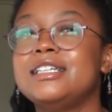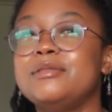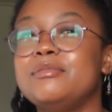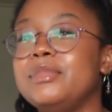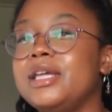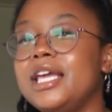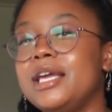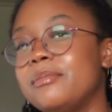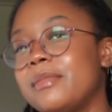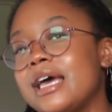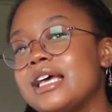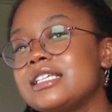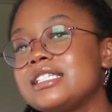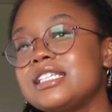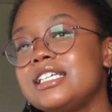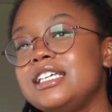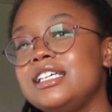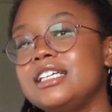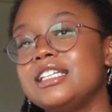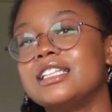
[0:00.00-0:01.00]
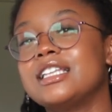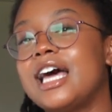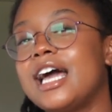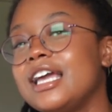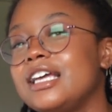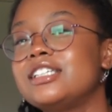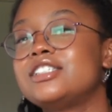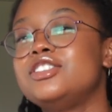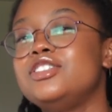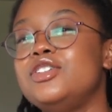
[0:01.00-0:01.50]
being messy and
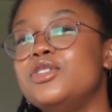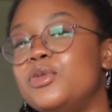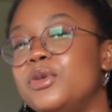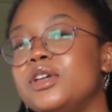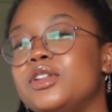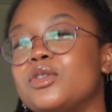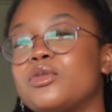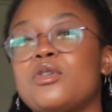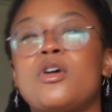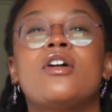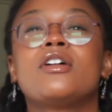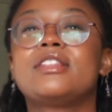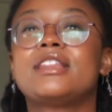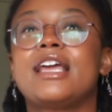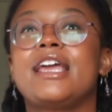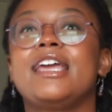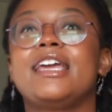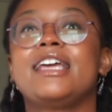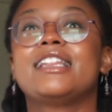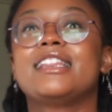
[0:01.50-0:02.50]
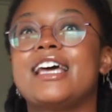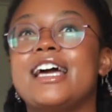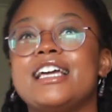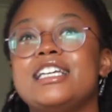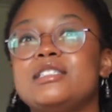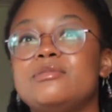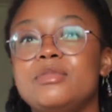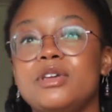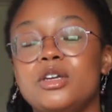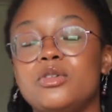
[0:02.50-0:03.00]
likes doing the wrong thing and
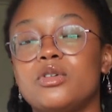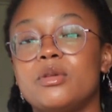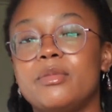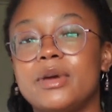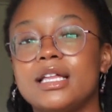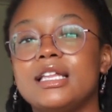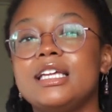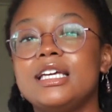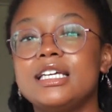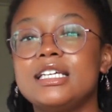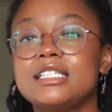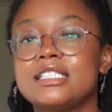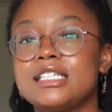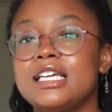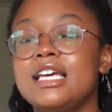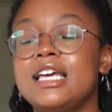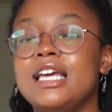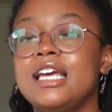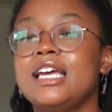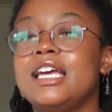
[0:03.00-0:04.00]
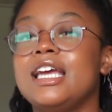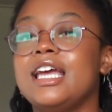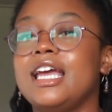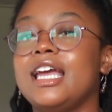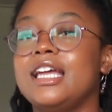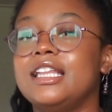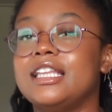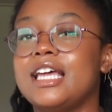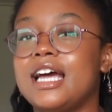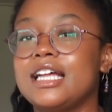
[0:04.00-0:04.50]
likes being rebellious.
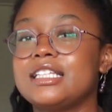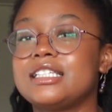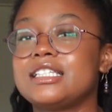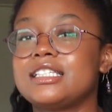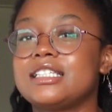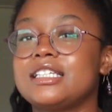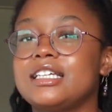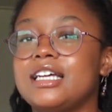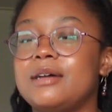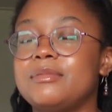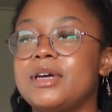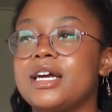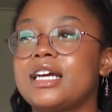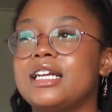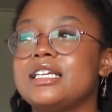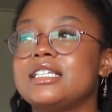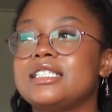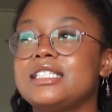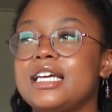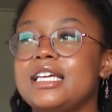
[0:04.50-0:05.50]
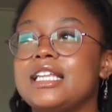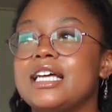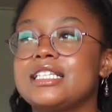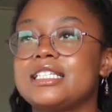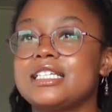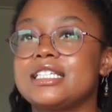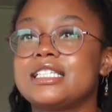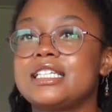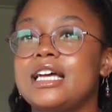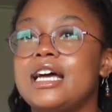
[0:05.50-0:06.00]
And that's, I'm not gonna say that's
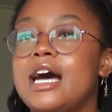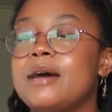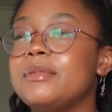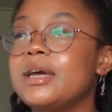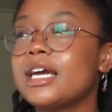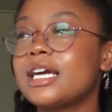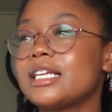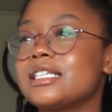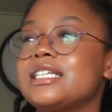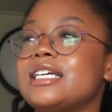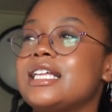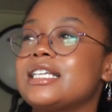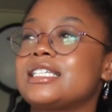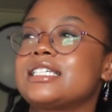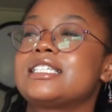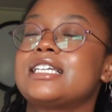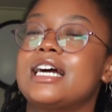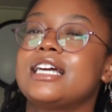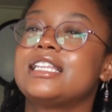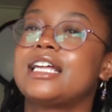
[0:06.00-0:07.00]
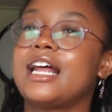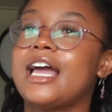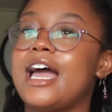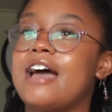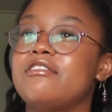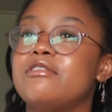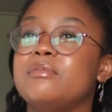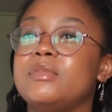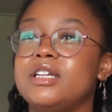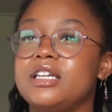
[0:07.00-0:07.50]
a sign that I
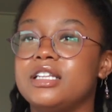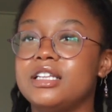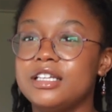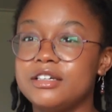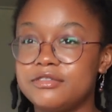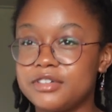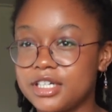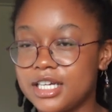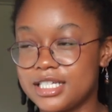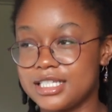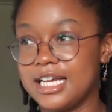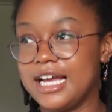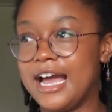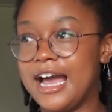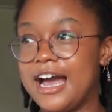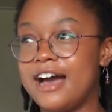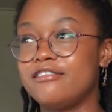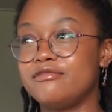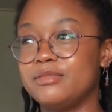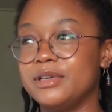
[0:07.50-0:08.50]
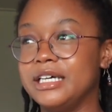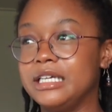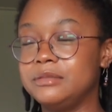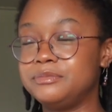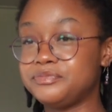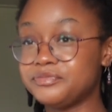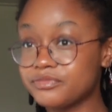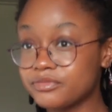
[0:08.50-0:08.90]
haven't been delivered, because I have. But